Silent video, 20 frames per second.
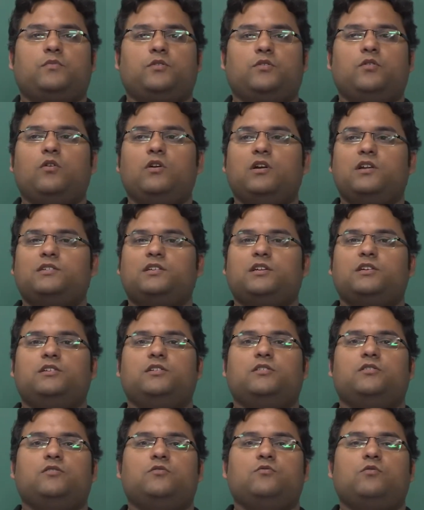good
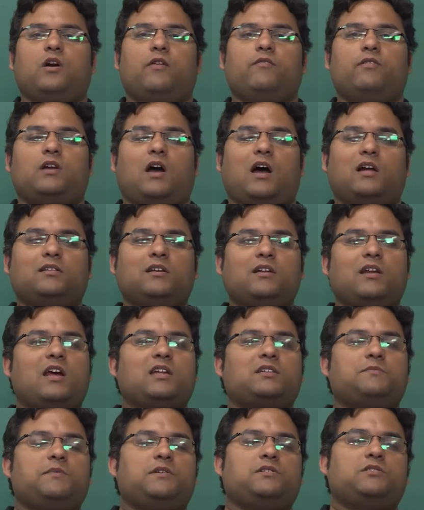decision to cover other
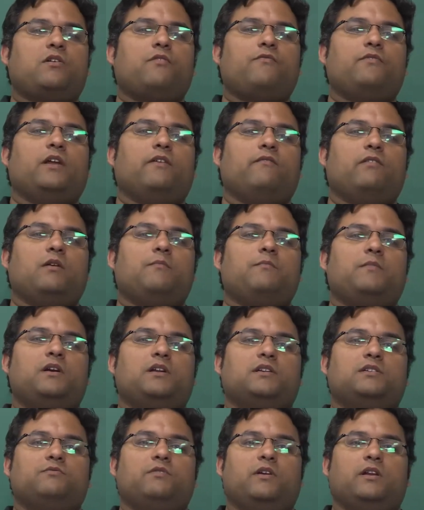aspects of development
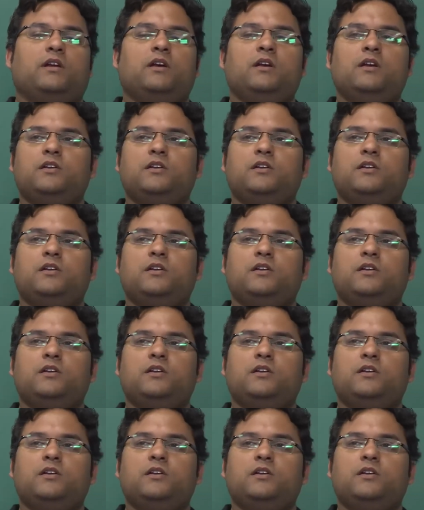as well.